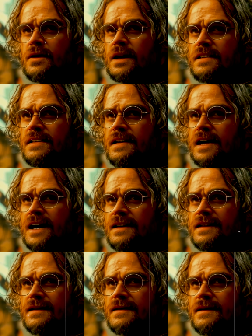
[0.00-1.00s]
forget to
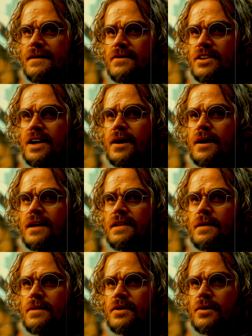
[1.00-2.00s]
like, share and
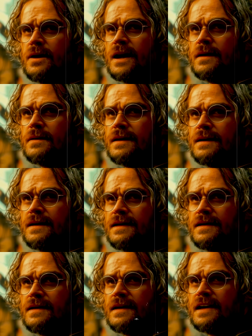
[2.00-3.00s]
subscribe.
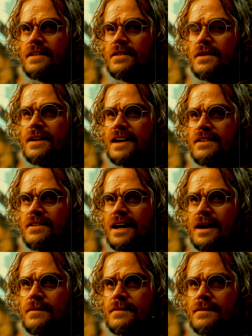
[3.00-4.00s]
Until next
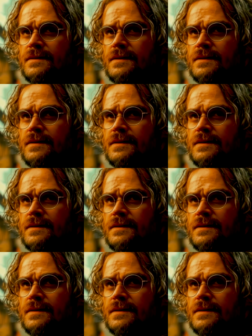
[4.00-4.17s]
time.